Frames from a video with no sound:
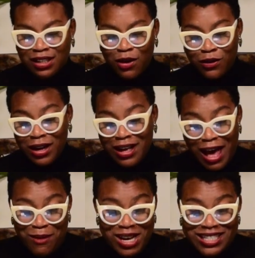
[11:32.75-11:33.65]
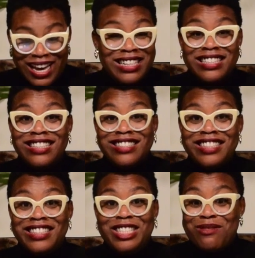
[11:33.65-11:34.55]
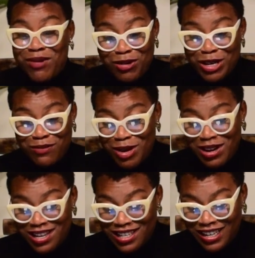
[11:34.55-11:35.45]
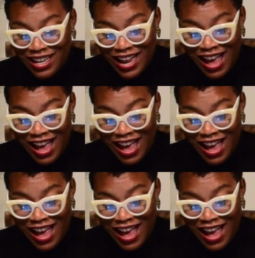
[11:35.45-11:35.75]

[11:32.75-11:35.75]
So I'm excited to build community.